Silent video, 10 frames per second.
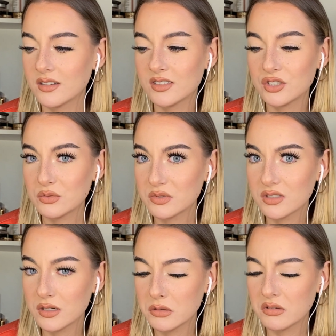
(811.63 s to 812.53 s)

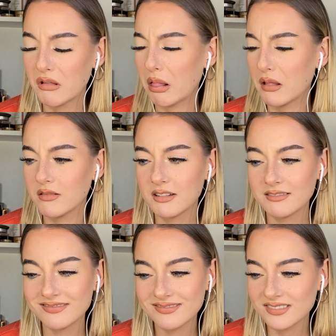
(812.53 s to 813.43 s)
Tombstone,
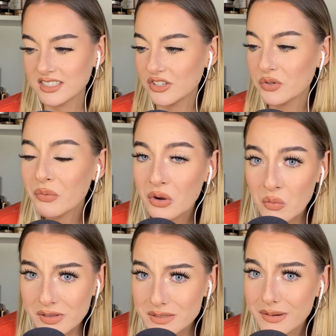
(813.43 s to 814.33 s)
you don't know
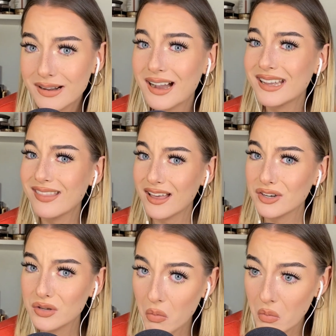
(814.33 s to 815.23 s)
what's behind that
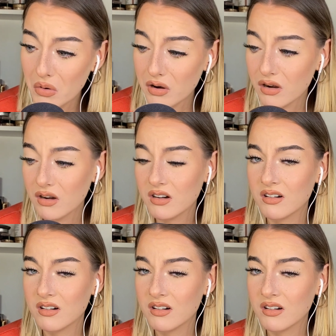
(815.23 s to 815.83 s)
door.